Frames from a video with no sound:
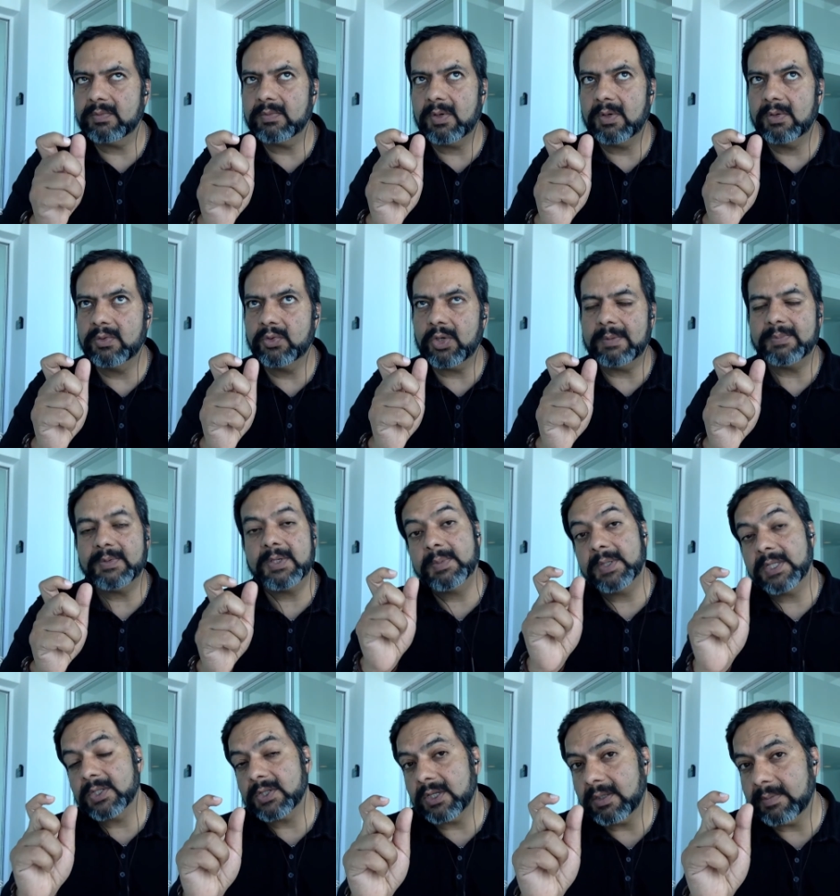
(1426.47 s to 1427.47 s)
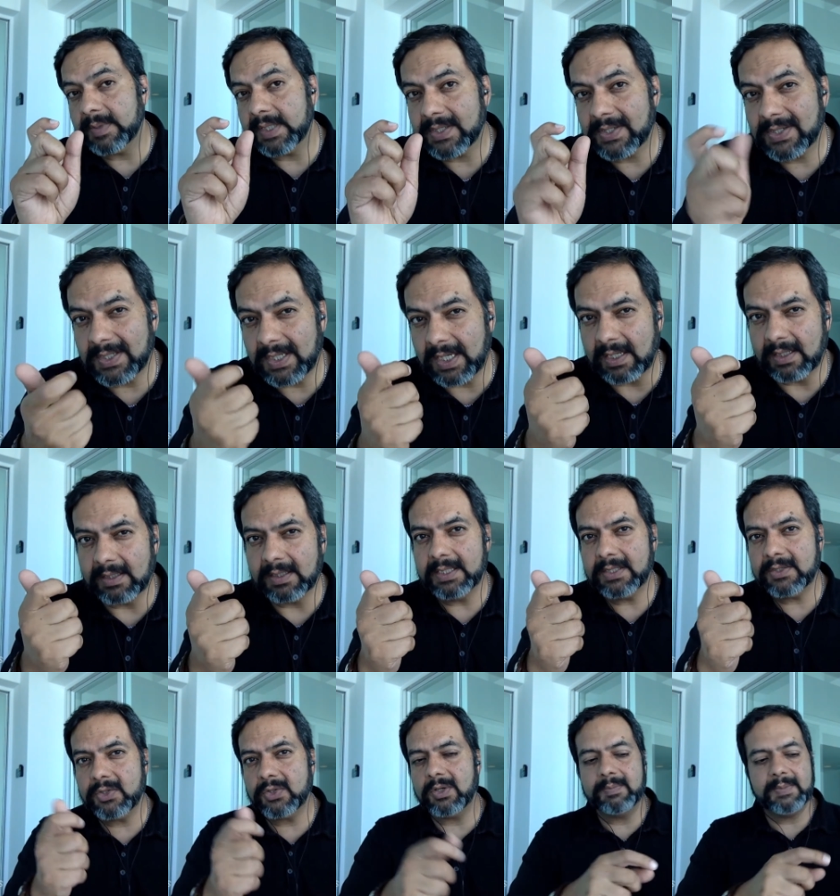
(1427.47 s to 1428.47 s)
drop shipping is all about scaling,
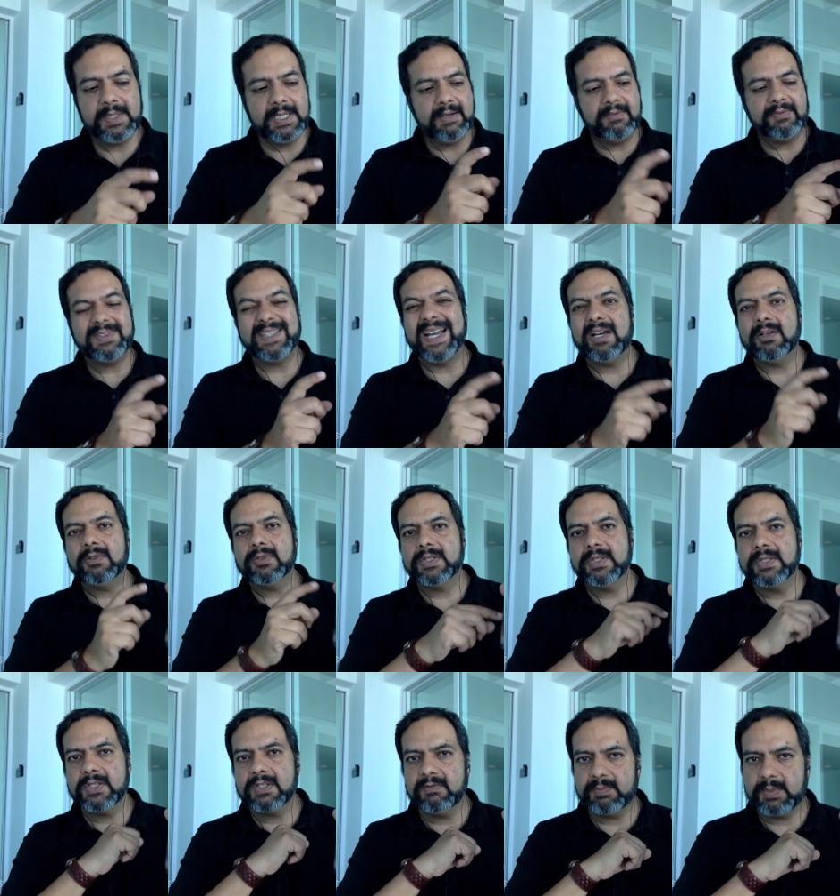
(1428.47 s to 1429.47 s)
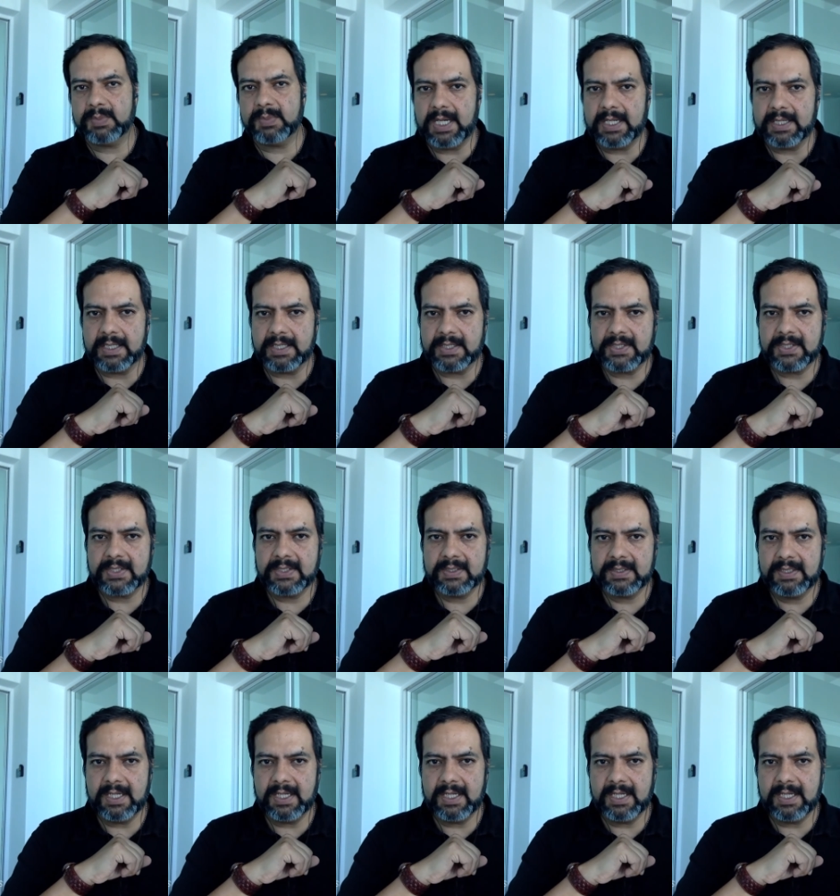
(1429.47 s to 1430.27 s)
so I'm going to have thousands of products.